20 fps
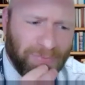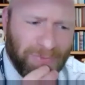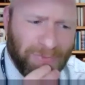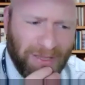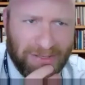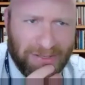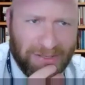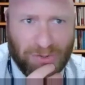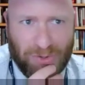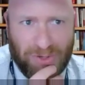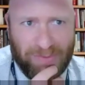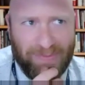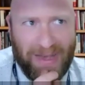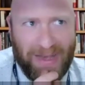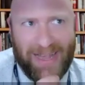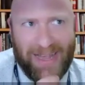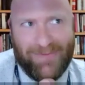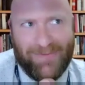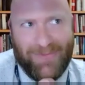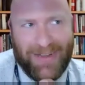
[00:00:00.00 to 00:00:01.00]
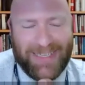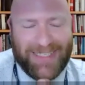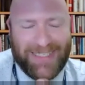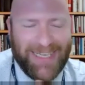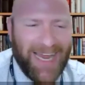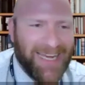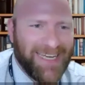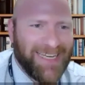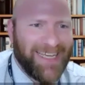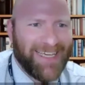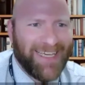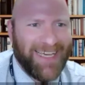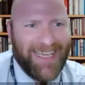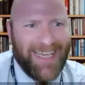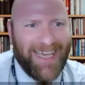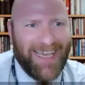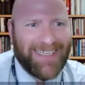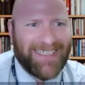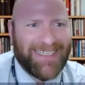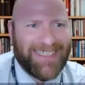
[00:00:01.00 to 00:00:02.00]
sort of my side gig, I
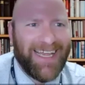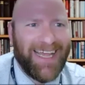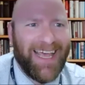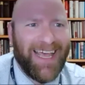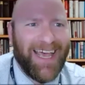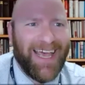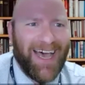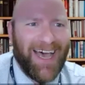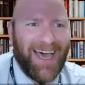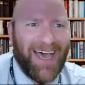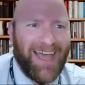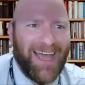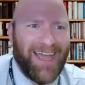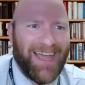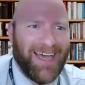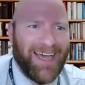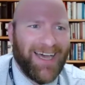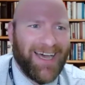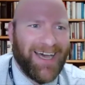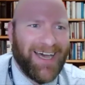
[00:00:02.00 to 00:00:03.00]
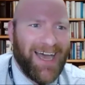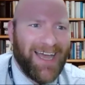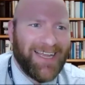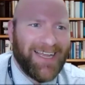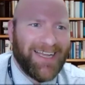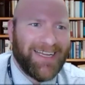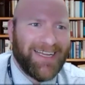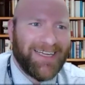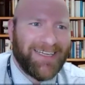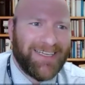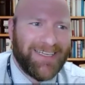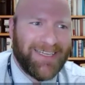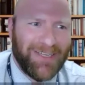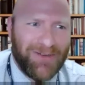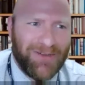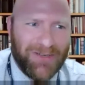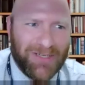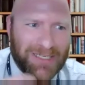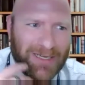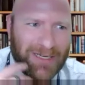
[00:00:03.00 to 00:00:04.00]
guess. I
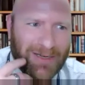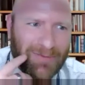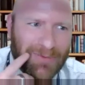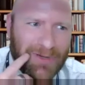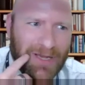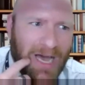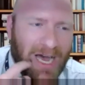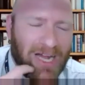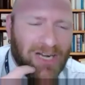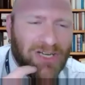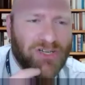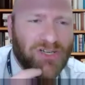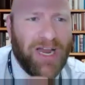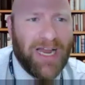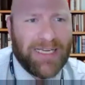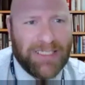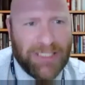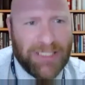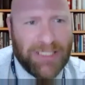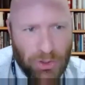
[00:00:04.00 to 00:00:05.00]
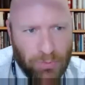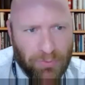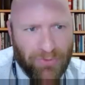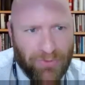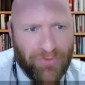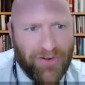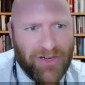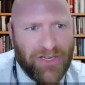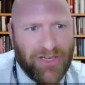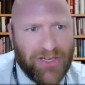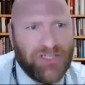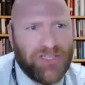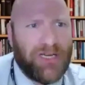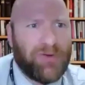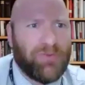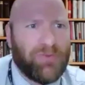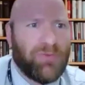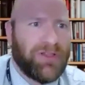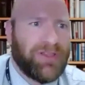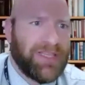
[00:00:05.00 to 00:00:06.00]
do some contract
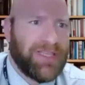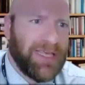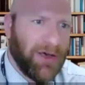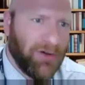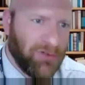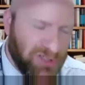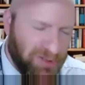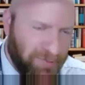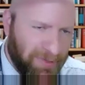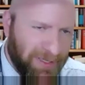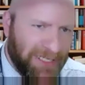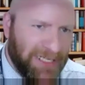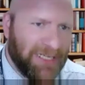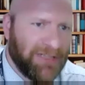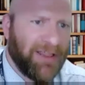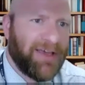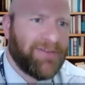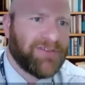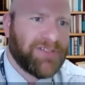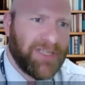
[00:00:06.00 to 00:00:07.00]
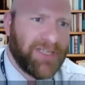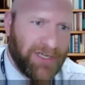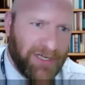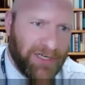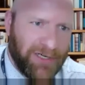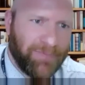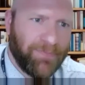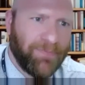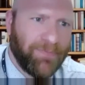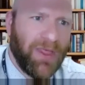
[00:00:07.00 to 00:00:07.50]
supervision with the LGBT Life Center,